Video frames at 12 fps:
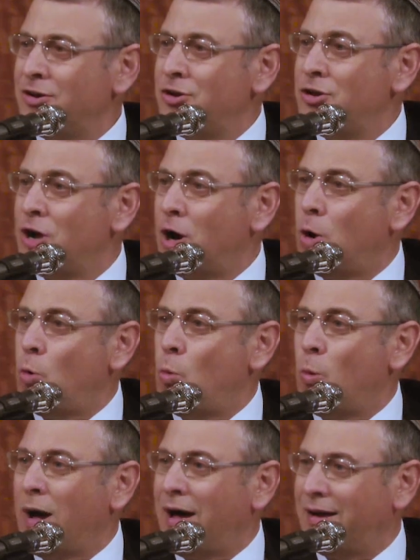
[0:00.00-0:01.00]
No
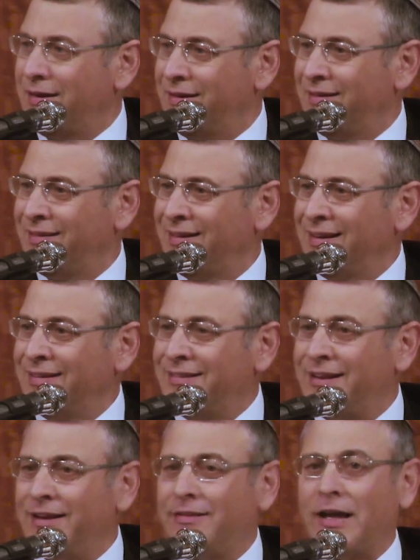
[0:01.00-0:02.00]
one
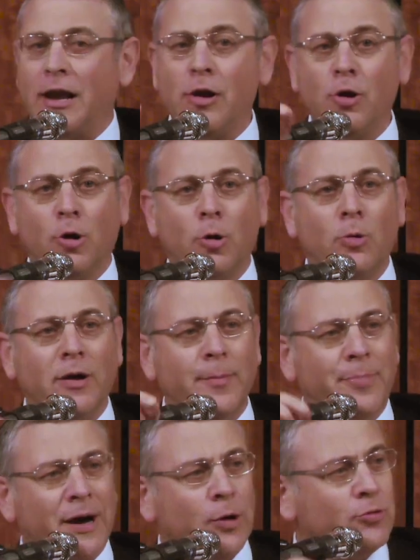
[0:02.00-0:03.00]
did a law
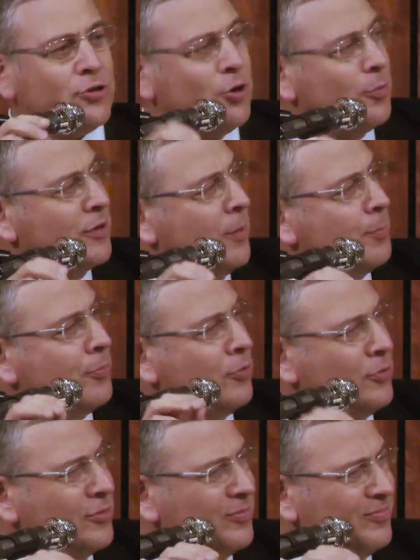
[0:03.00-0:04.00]
about Yom
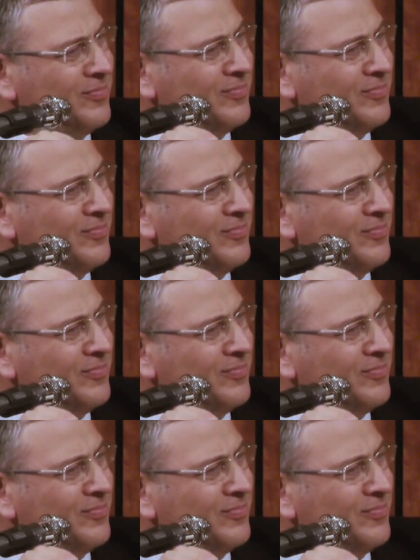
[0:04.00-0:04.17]
Kippur.